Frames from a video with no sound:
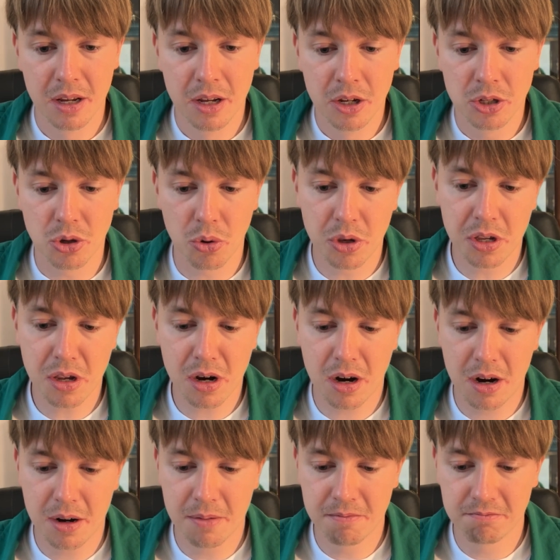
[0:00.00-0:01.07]
So
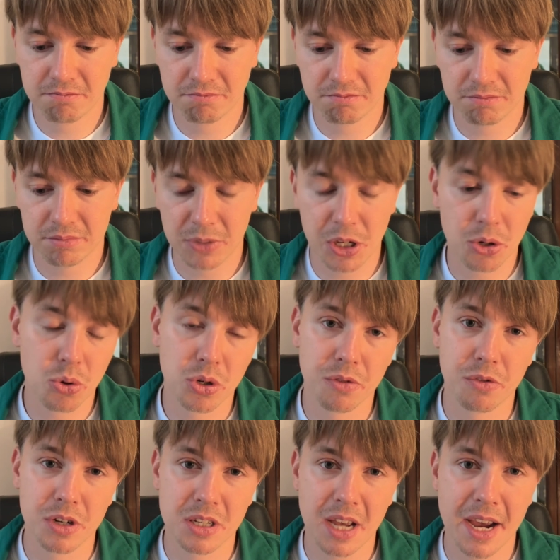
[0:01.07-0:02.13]
here, he could
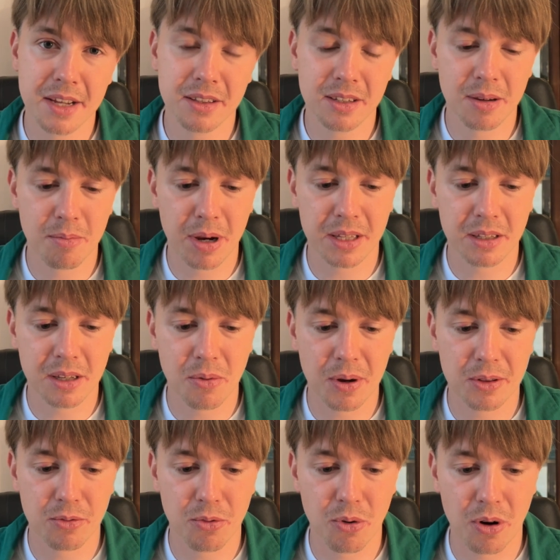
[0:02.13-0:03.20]
have resigned, but he
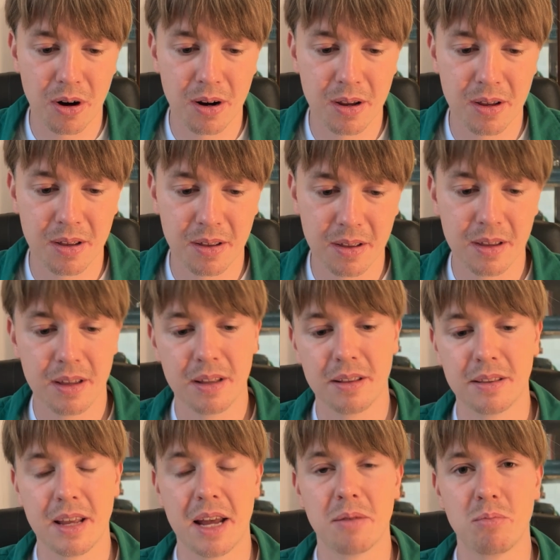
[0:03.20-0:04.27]
went for
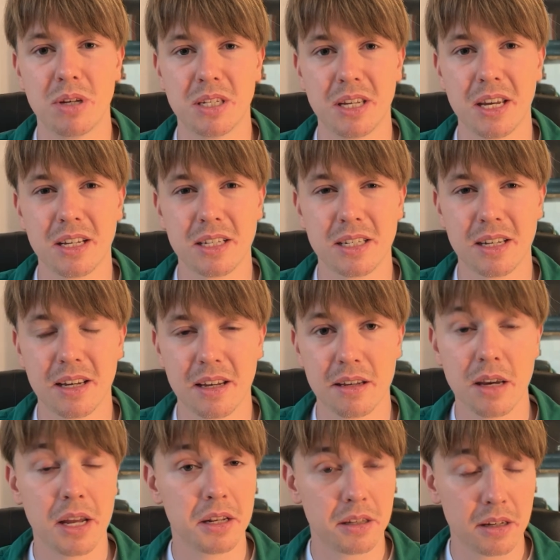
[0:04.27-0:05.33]
knight b6.
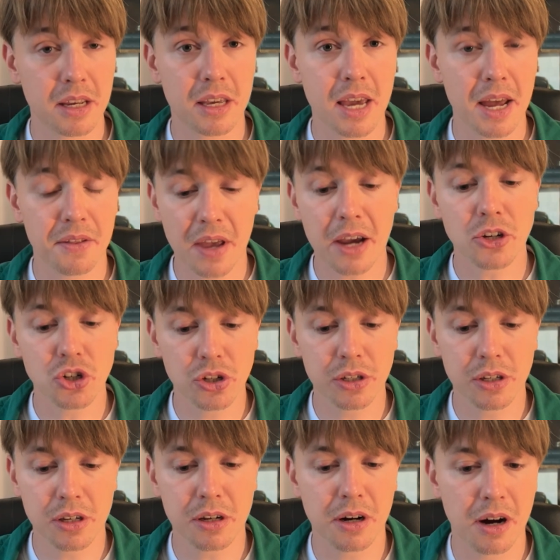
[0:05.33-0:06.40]
And again, actually
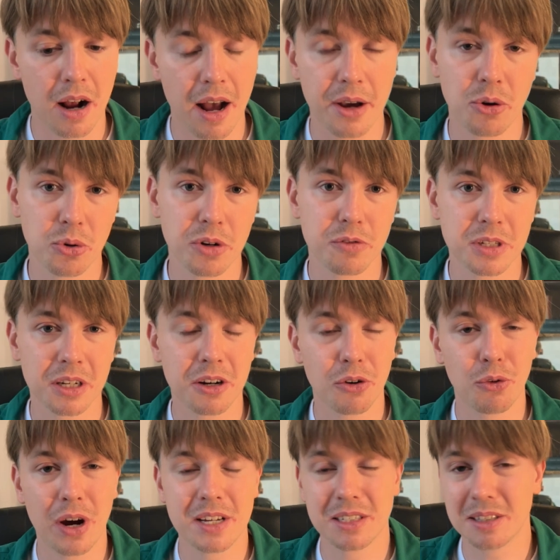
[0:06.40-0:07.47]
here, I could have
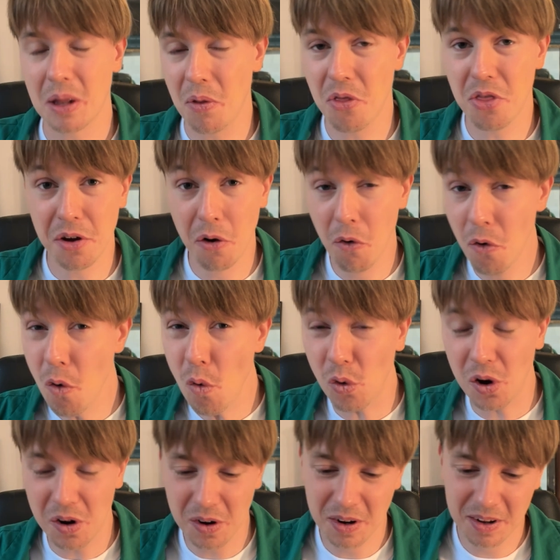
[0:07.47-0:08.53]
sacrificed the
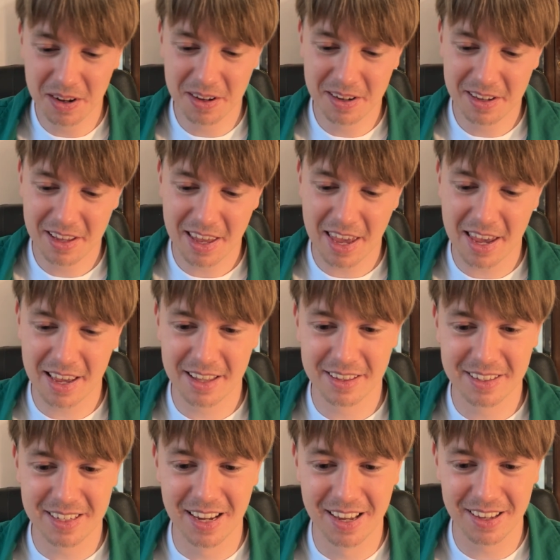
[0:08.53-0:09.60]
rook
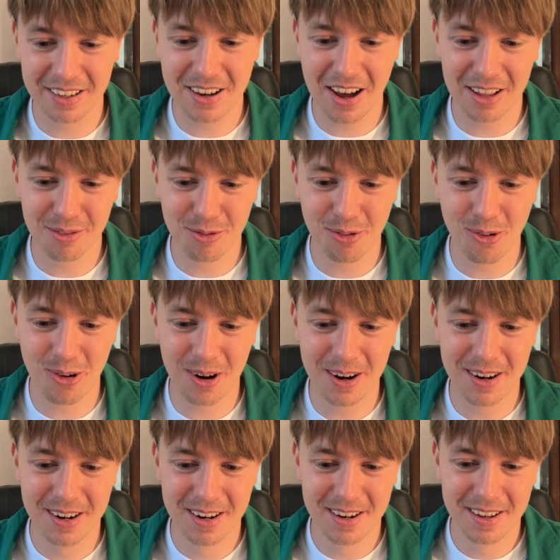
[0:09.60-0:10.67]
and gone
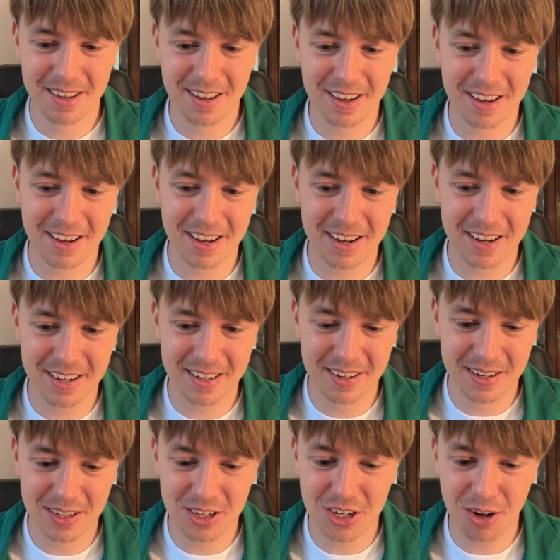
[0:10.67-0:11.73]
for
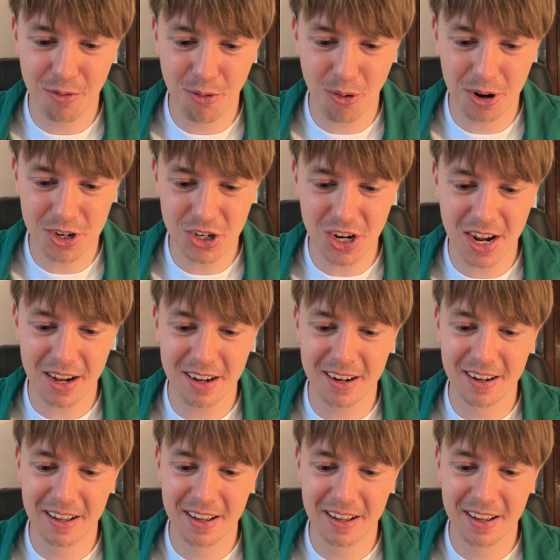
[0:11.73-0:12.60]
g4 check,